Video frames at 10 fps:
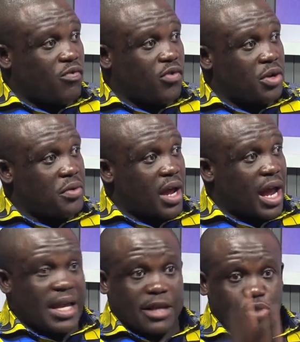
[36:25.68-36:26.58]
Koforidua.
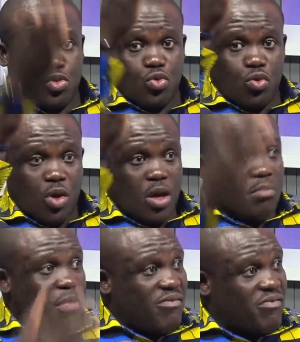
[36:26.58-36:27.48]
I get to
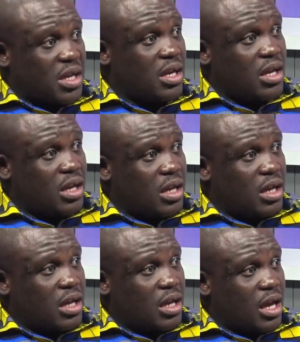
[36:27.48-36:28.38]
Manfi,
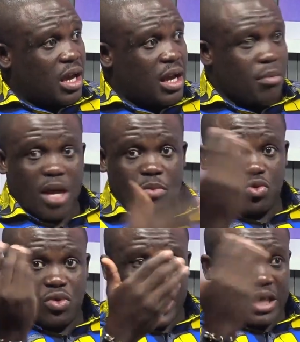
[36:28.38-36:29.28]
and I'm
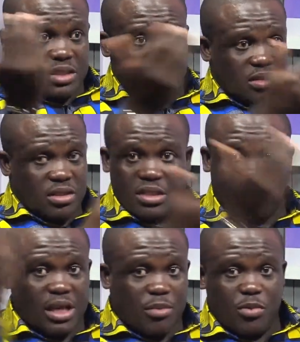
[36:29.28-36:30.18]
able to get
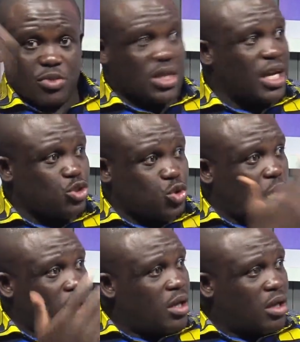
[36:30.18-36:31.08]
City, I'm able to get
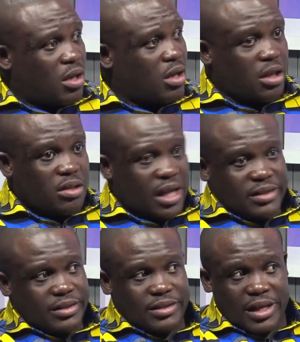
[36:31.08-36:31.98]
Joy.
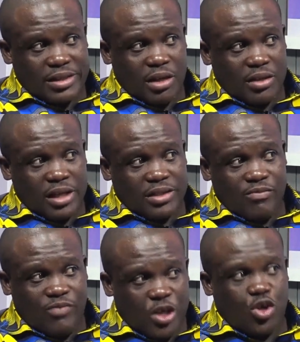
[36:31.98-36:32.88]
There's, there's, a, there's
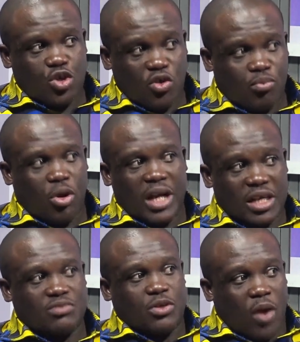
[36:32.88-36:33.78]
a radius of
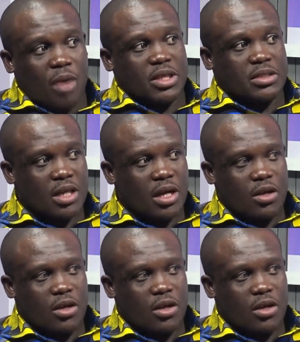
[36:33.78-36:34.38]
broadcast requirement.